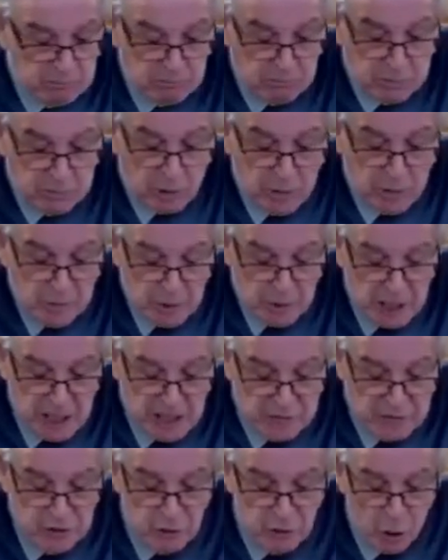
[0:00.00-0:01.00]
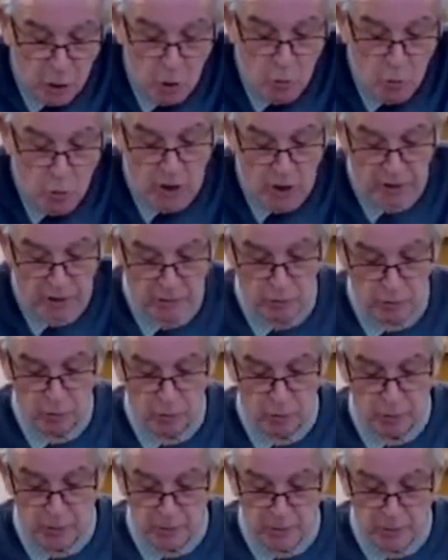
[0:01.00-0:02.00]
probably believes no one will
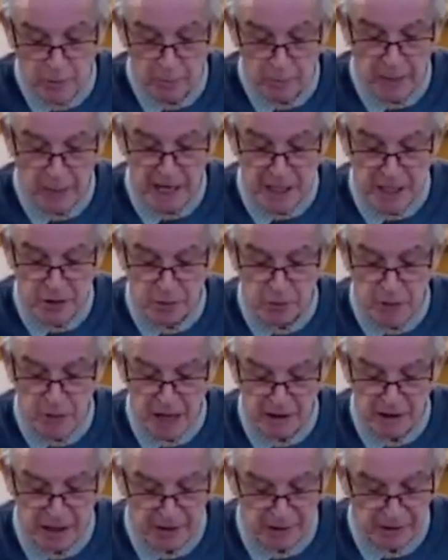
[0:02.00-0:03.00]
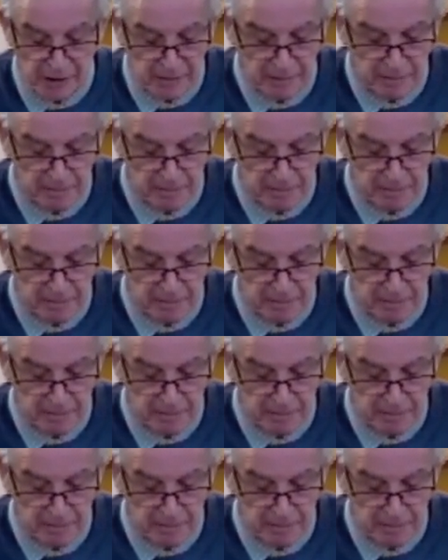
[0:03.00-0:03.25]
pay to marry her.